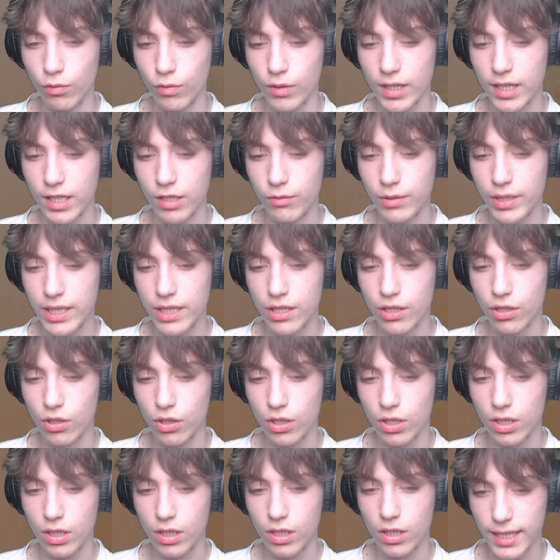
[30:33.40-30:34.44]
Will we
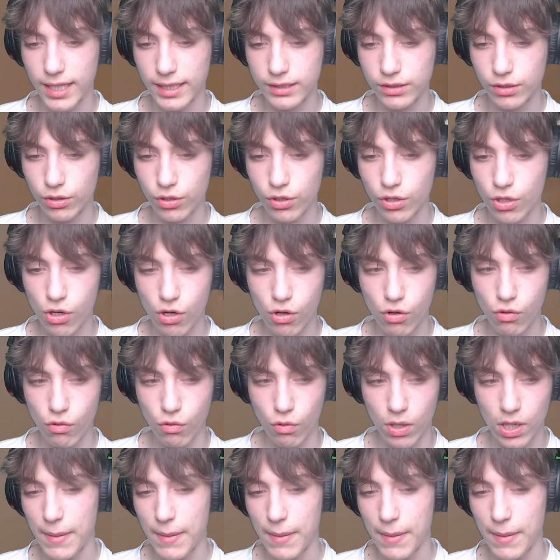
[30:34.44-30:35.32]
cook? Yes or no?